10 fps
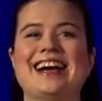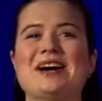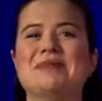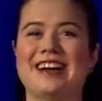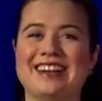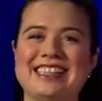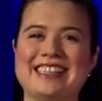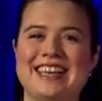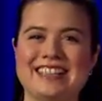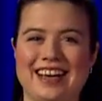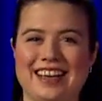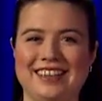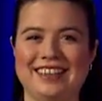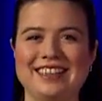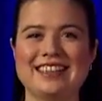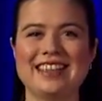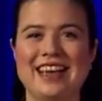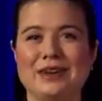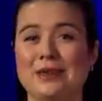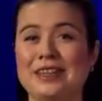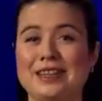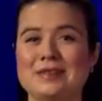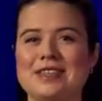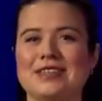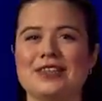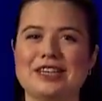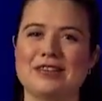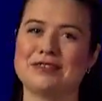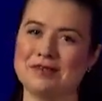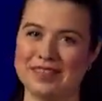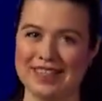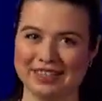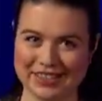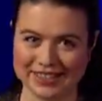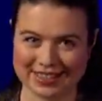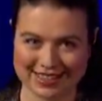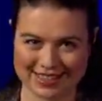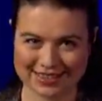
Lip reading: I'm Lara St. and welcome to Learning from the Legends.